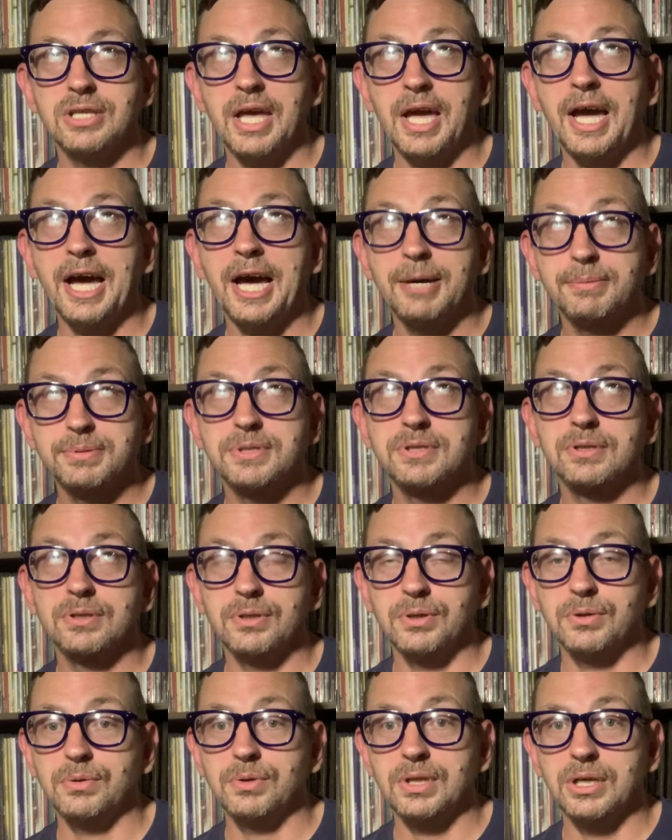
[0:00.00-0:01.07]

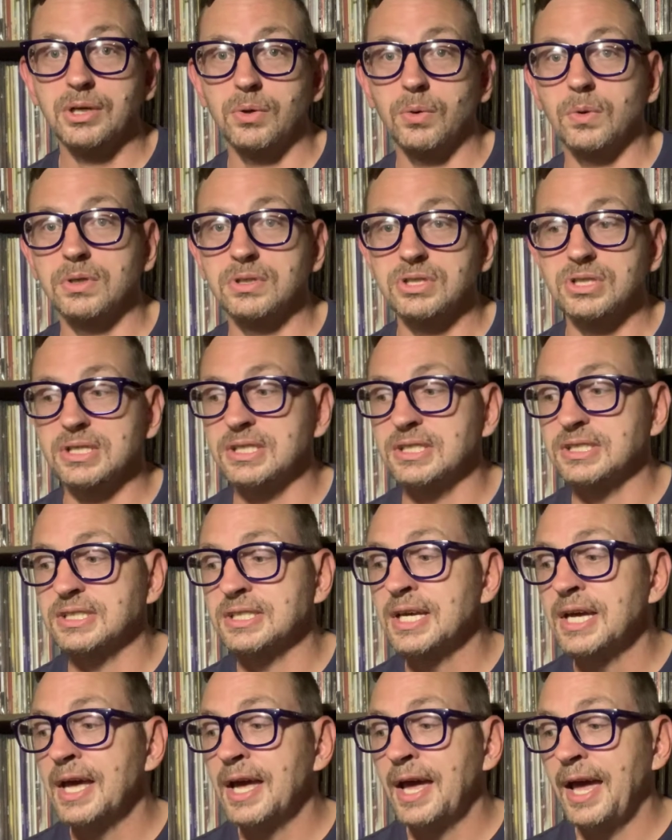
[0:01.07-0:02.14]
absolutely gorgeous.
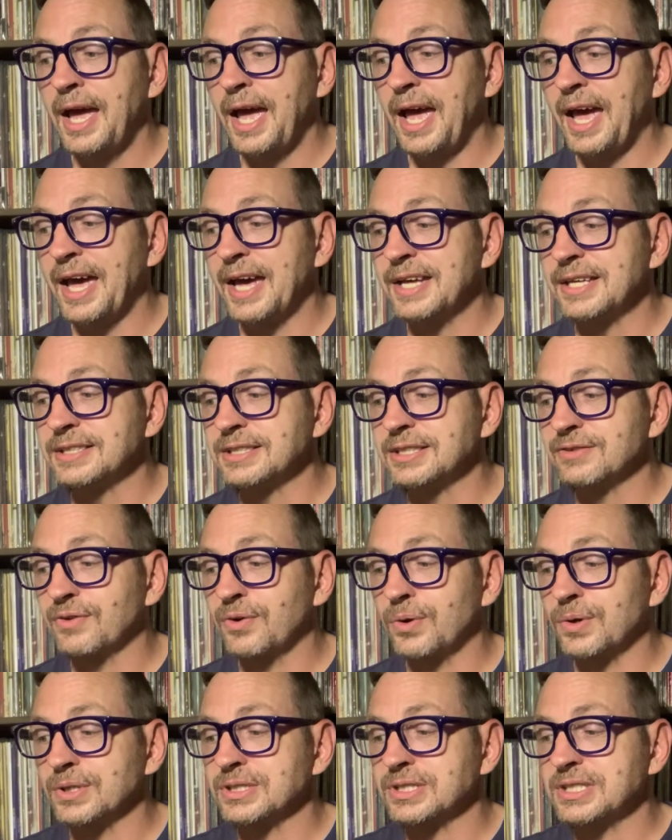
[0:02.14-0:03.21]
And of
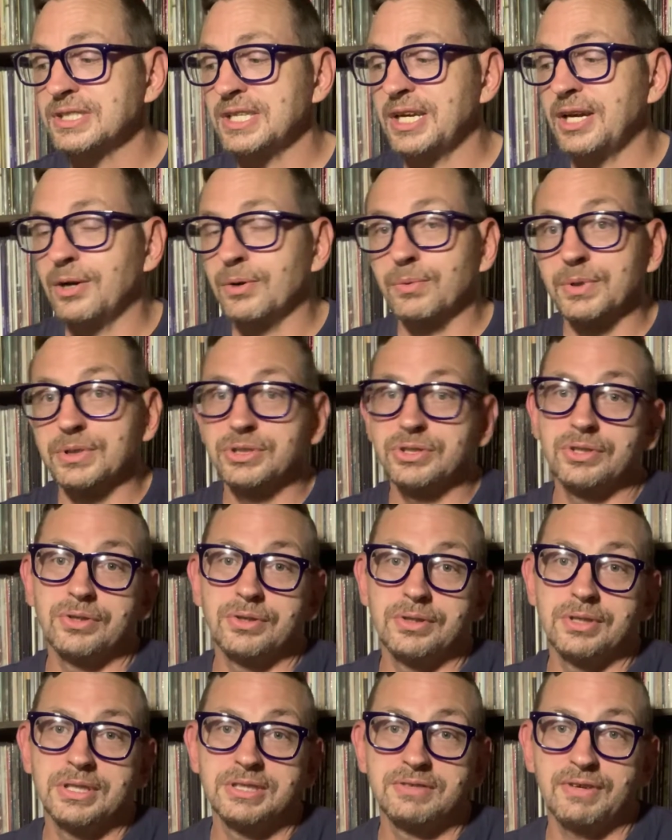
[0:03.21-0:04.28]
course the
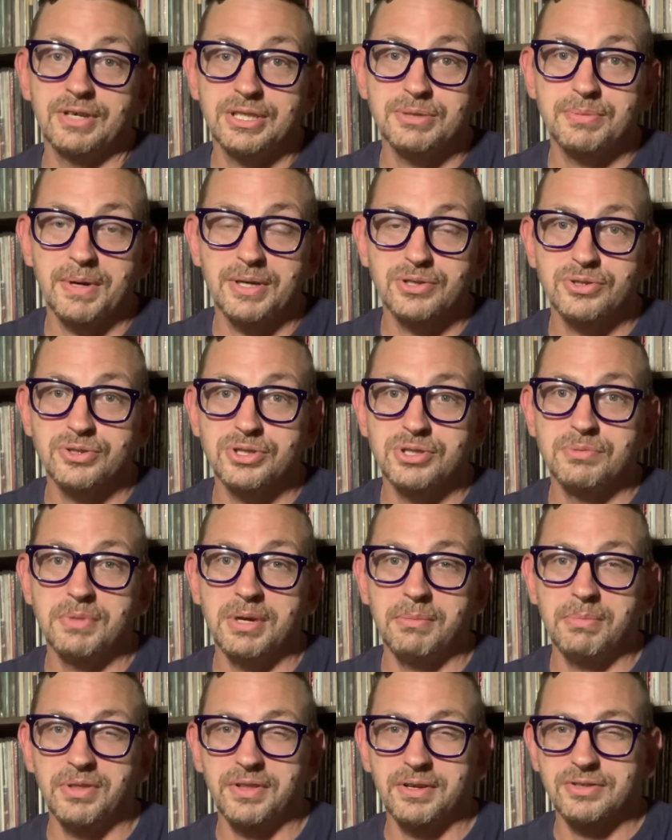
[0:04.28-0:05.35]
original is very special to me,
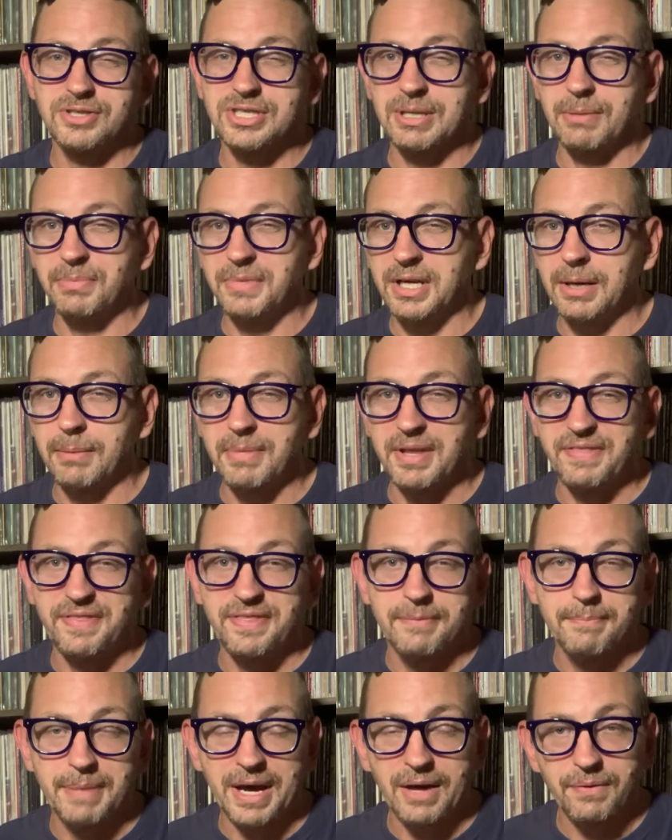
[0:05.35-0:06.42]
but there's something
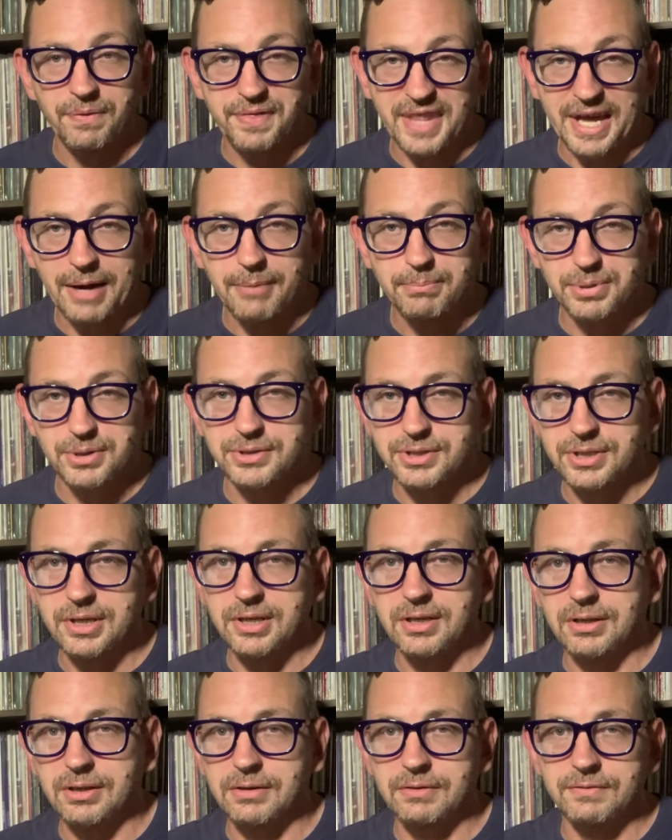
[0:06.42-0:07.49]
about that
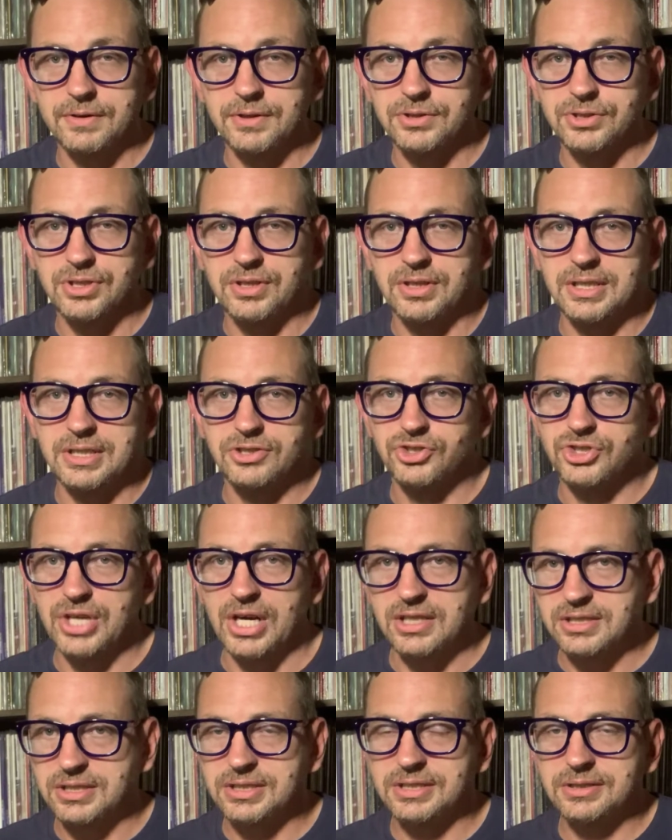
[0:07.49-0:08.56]
particular version that
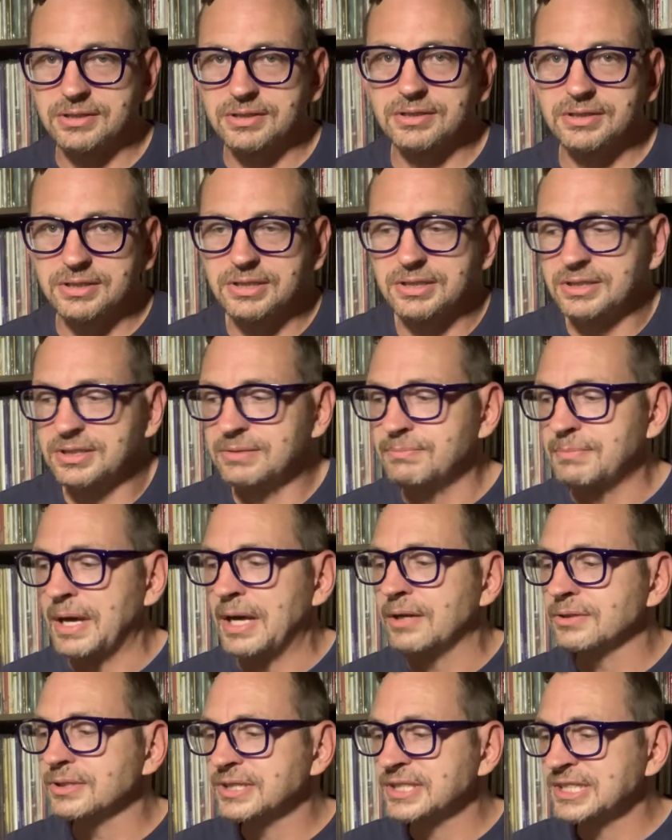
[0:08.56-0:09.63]
just
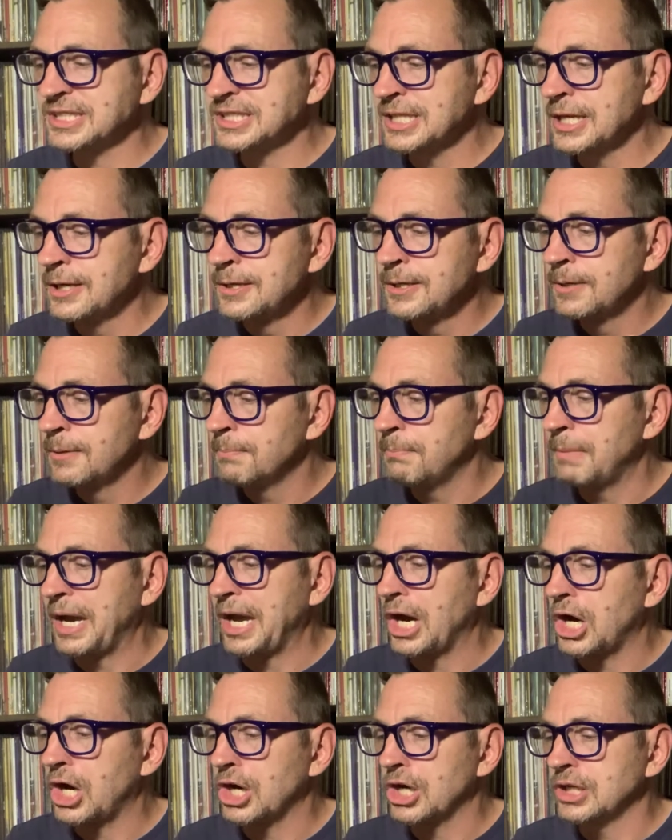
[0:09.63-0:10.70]
melts my
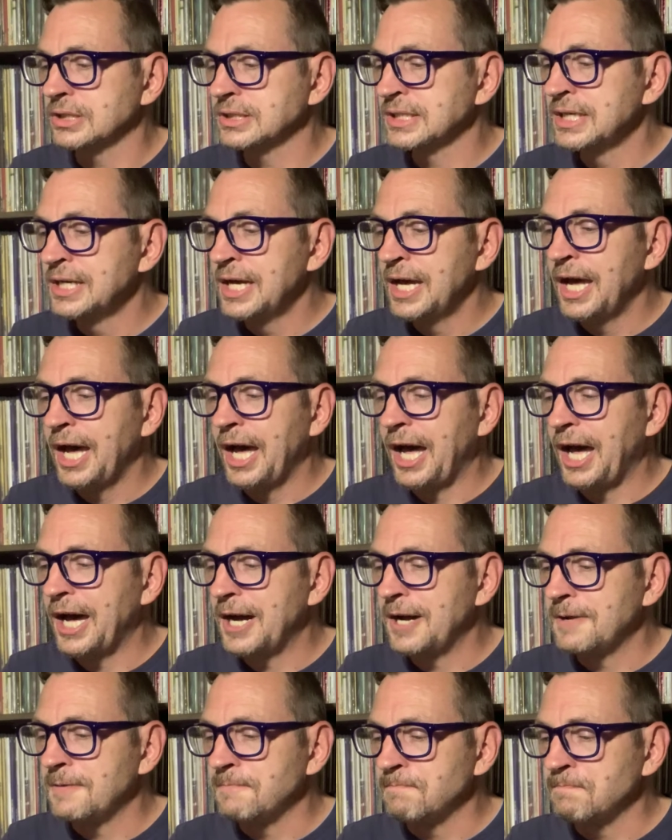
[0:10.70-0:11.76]
heart.
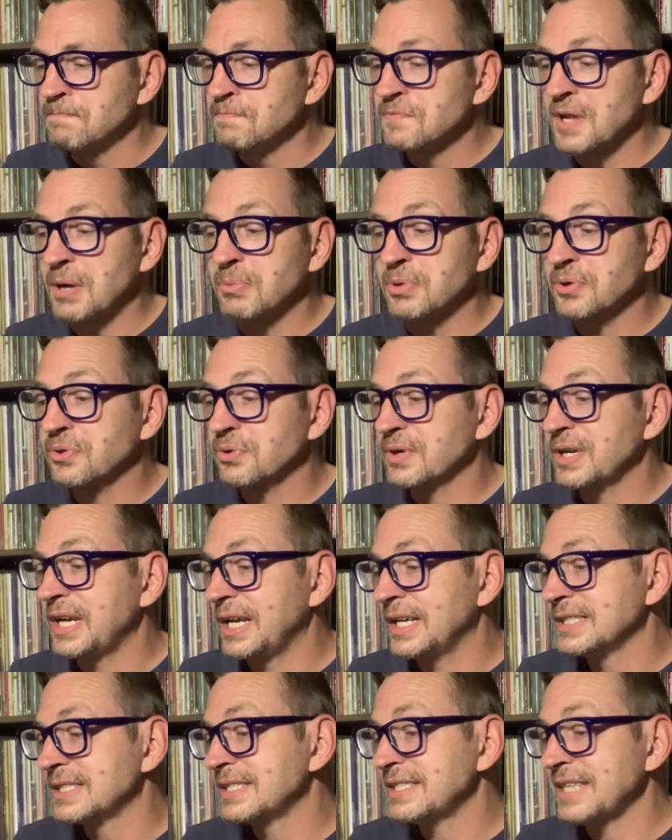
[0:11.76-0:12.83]
Number 3
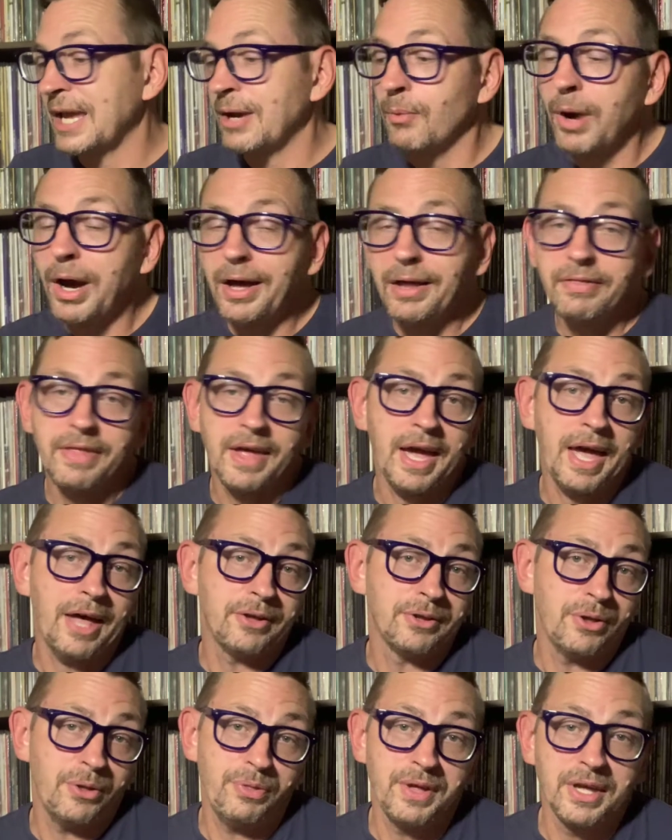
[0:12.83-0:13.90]
is Say What the Hell
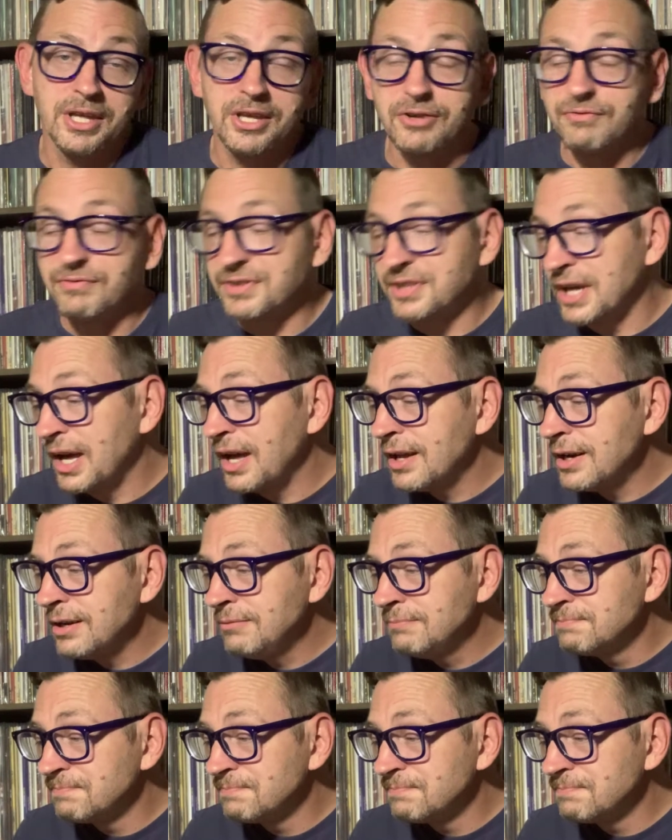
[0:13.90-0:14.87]
You Think You've Done,